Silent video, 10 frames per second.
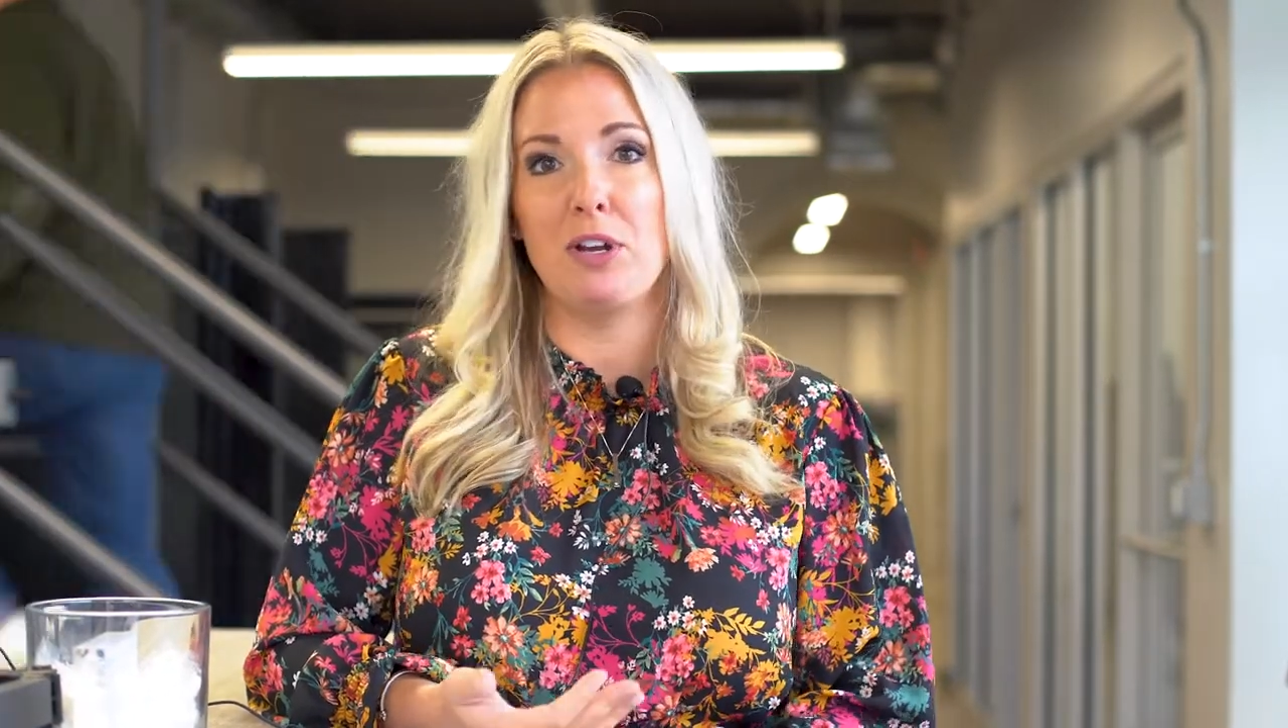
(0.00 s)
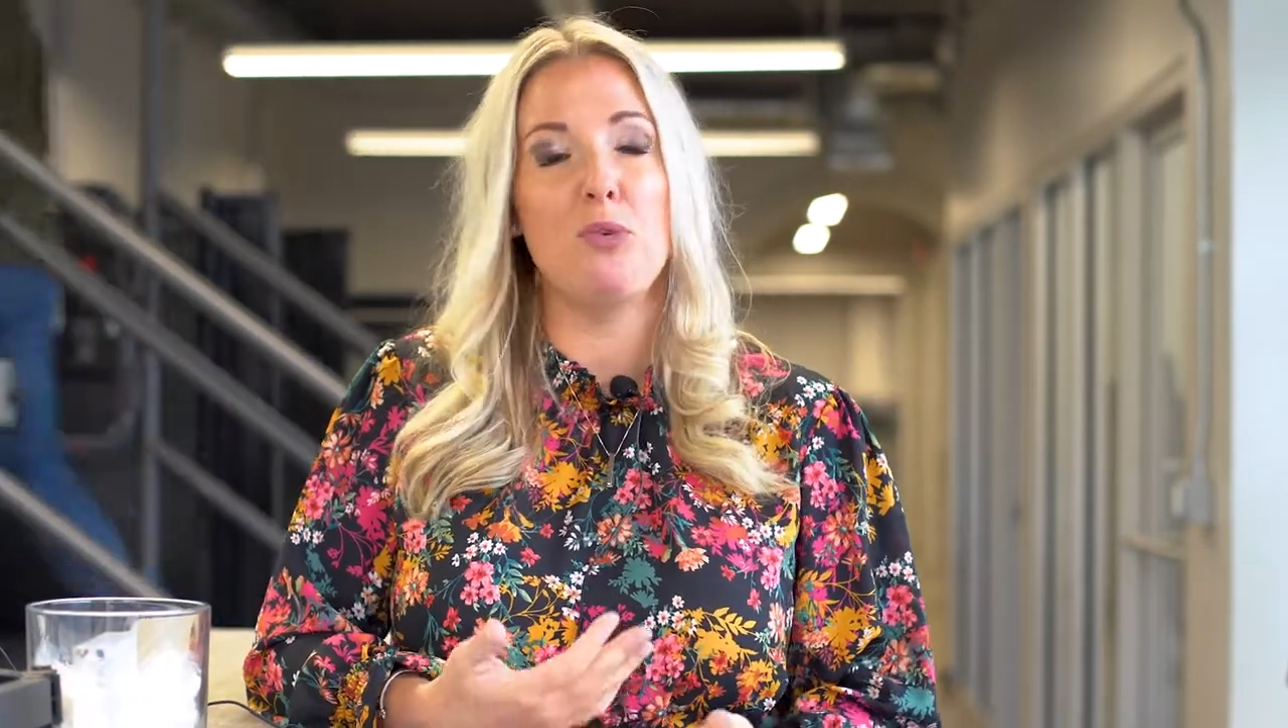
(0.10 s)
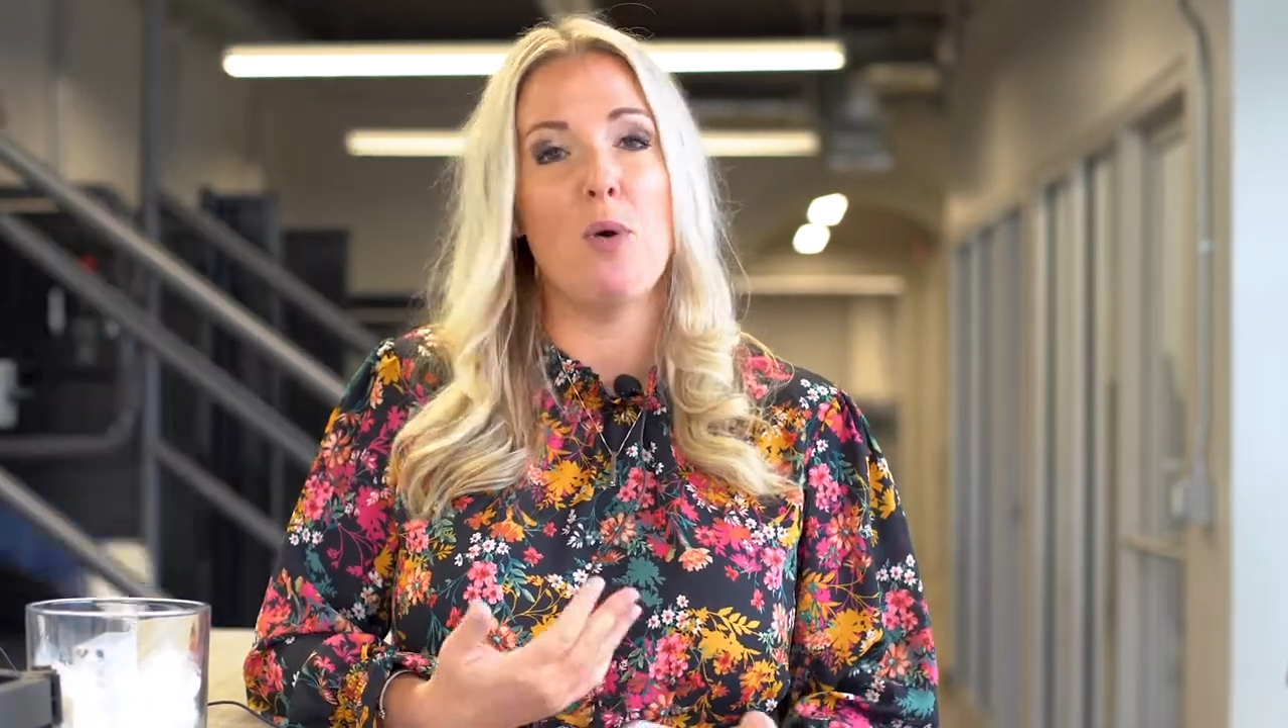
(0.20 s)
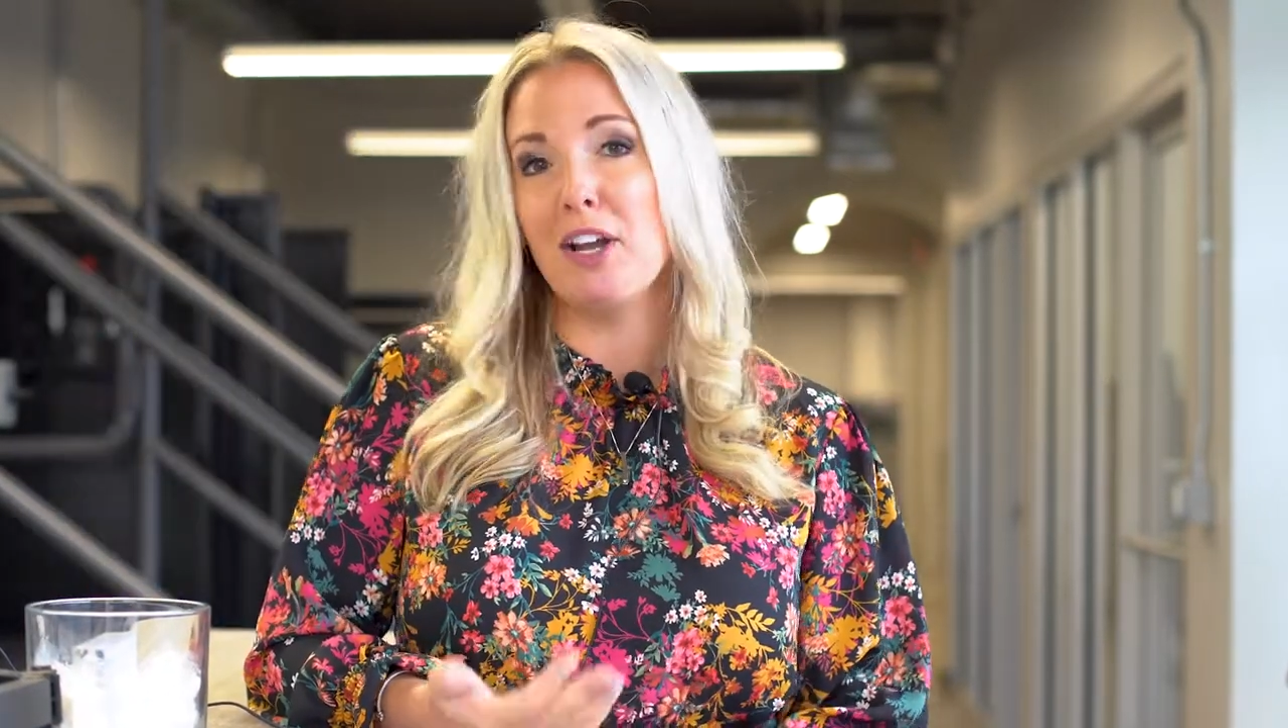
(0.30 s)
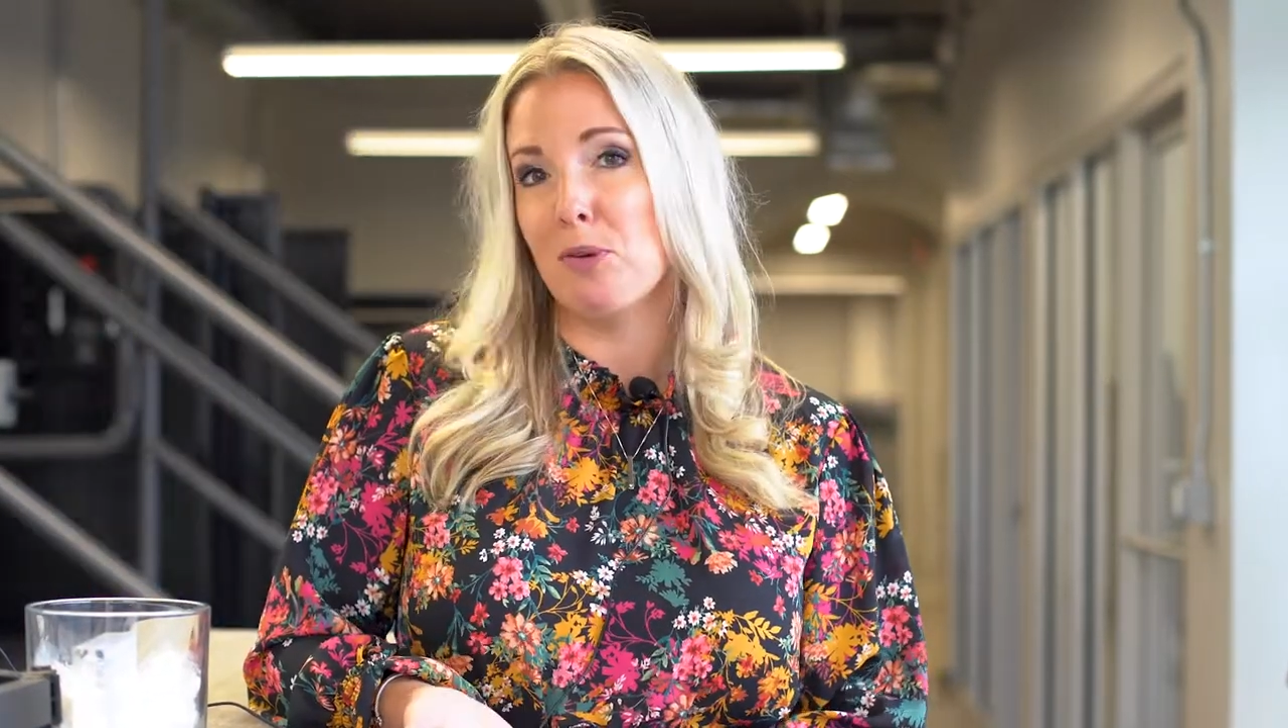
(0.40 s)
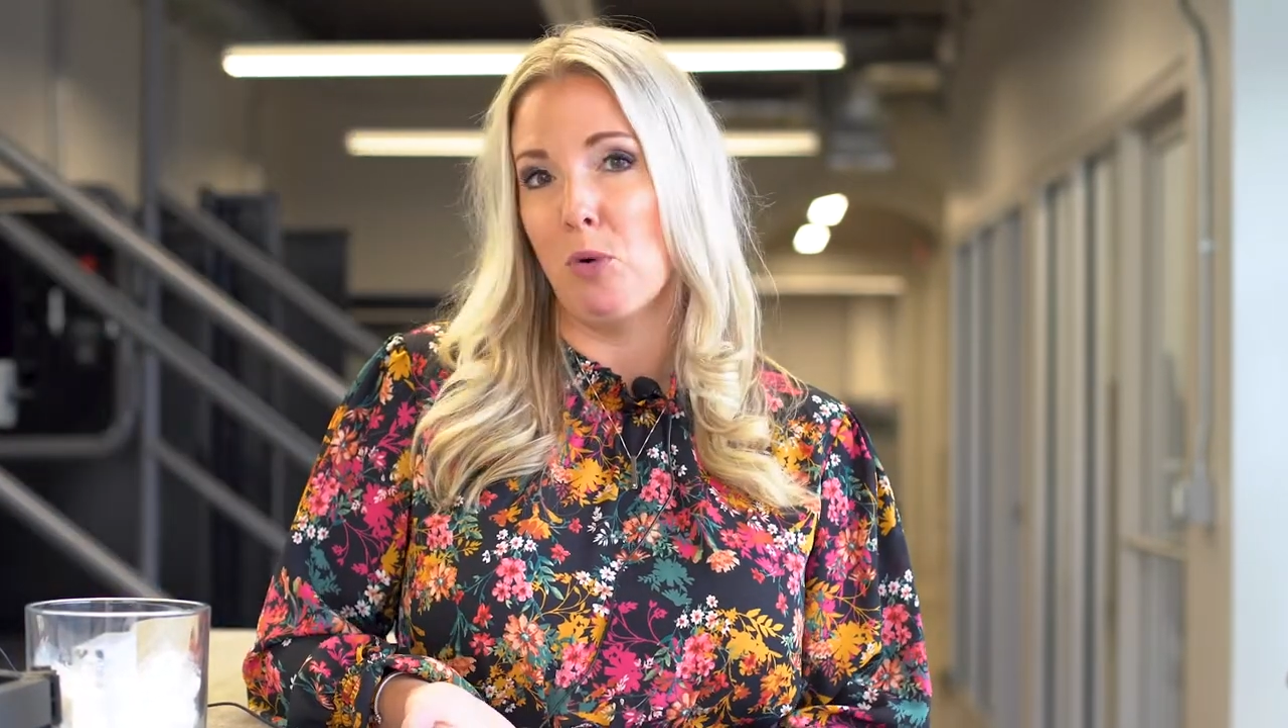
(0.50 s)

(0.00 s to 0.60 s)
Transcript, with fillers: where you want your